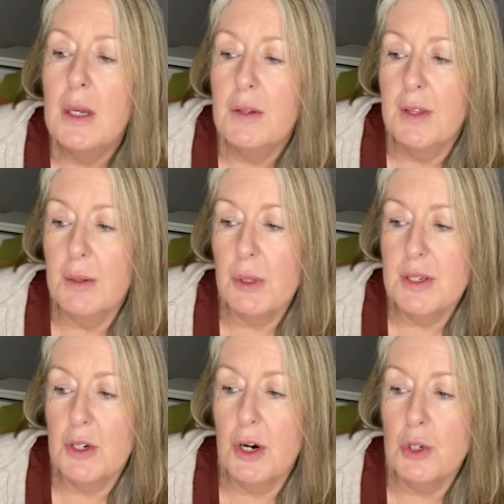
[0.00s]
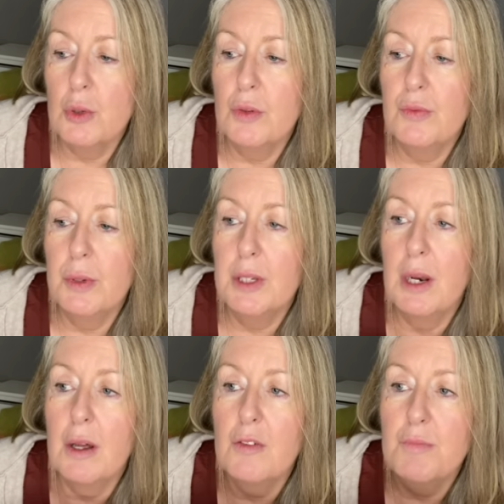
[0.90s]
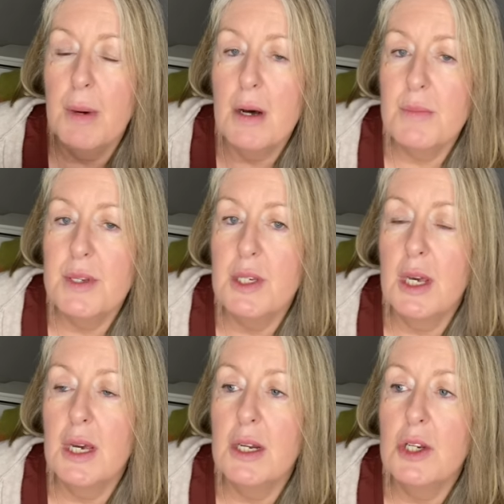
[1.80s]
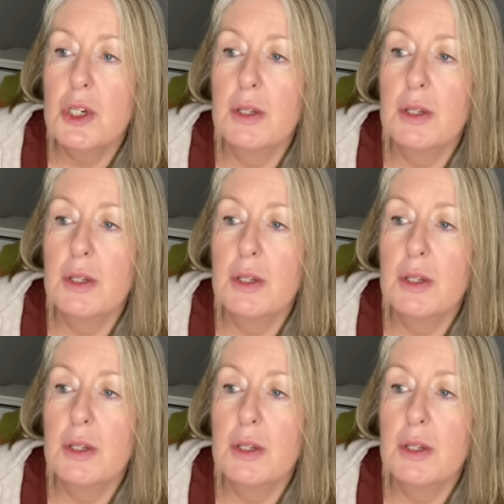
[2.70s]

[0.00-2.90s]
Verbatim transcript: They will start off with a love bomb stage.